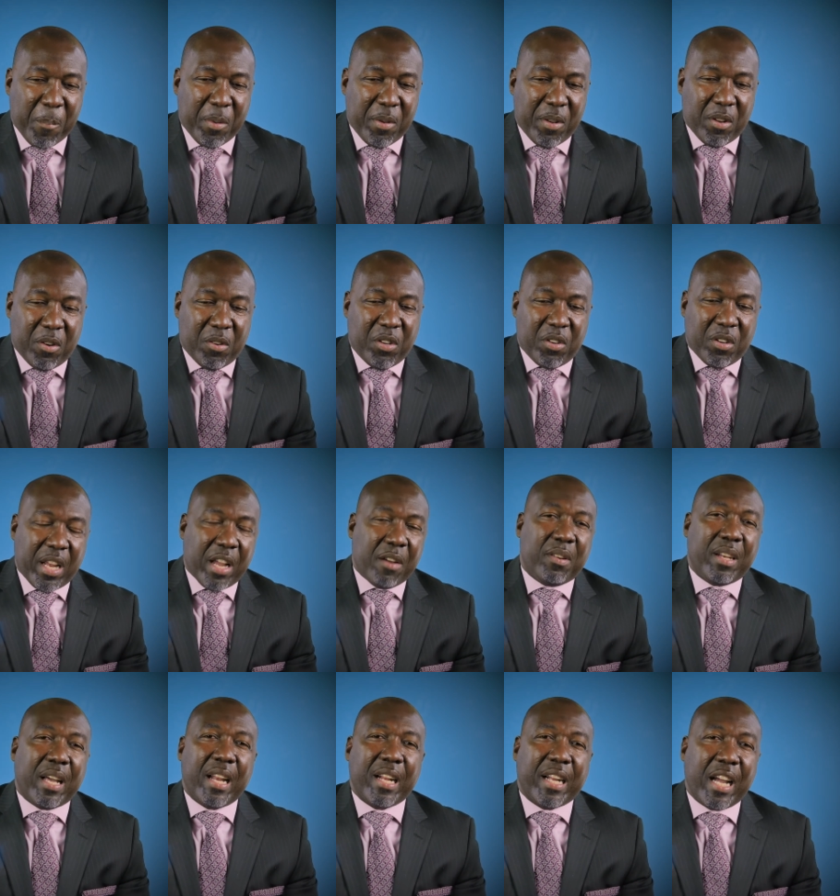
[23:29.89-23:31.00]
You know, you're going to have a
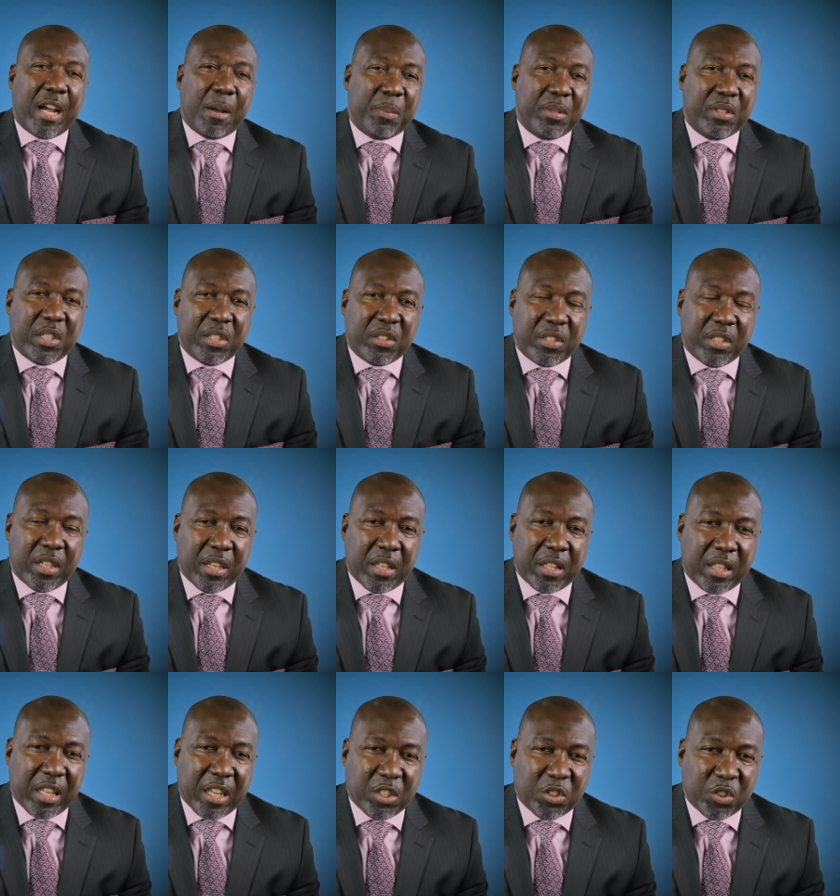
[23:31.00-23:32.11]
lot of competition in the
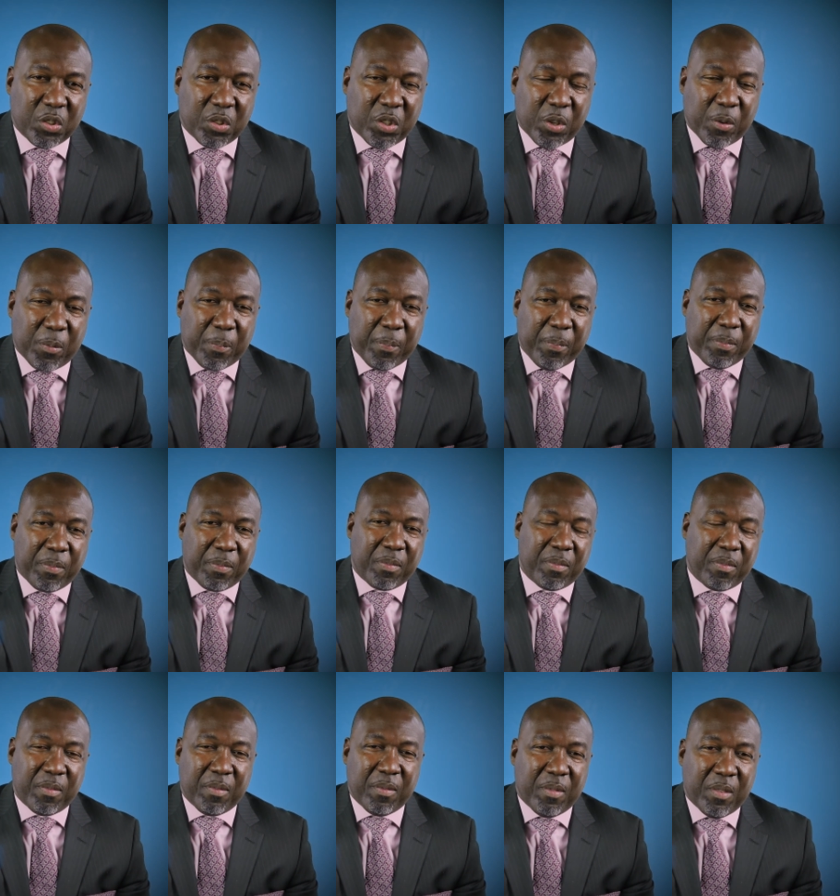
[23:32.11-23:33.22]
things you do.
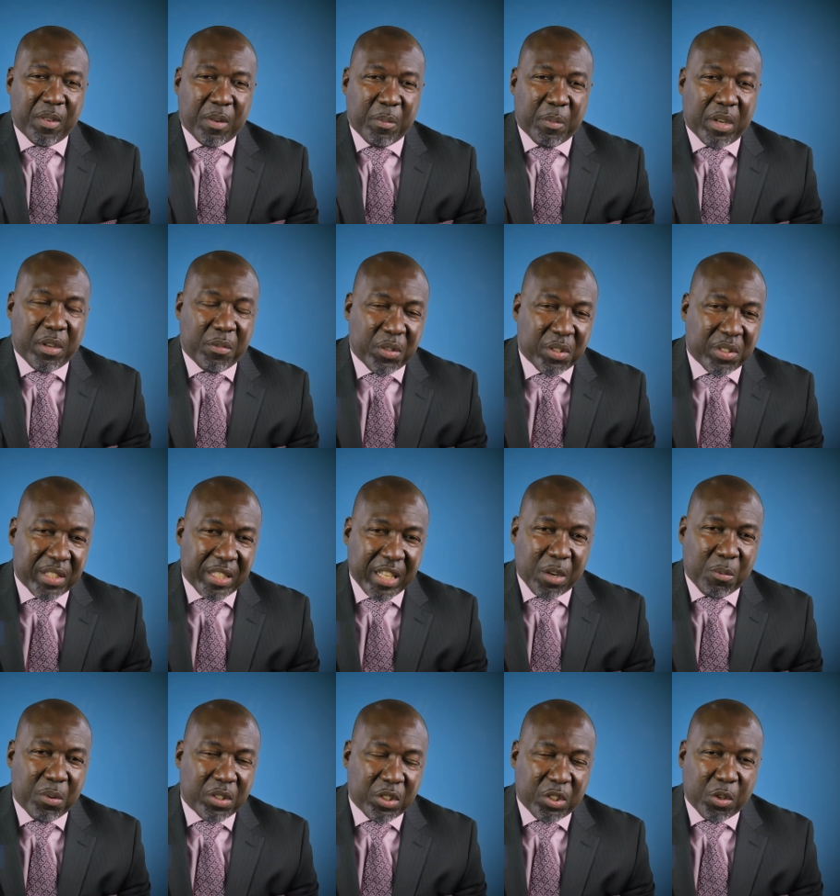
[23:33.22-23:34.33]
But if you
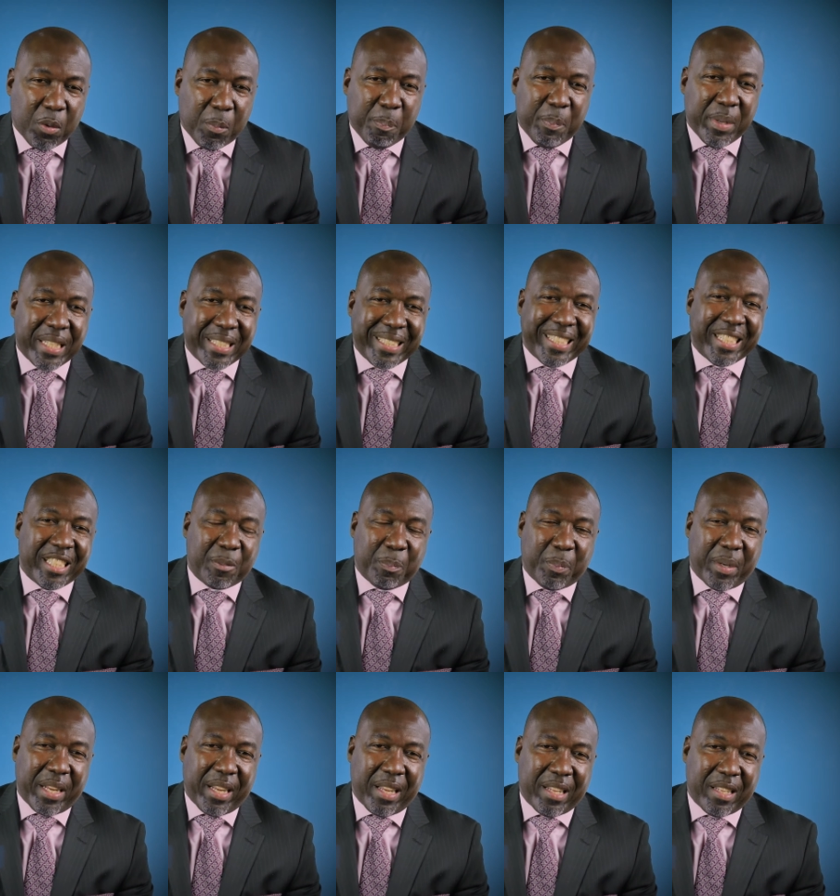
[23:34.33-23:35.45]
stick with your business plan,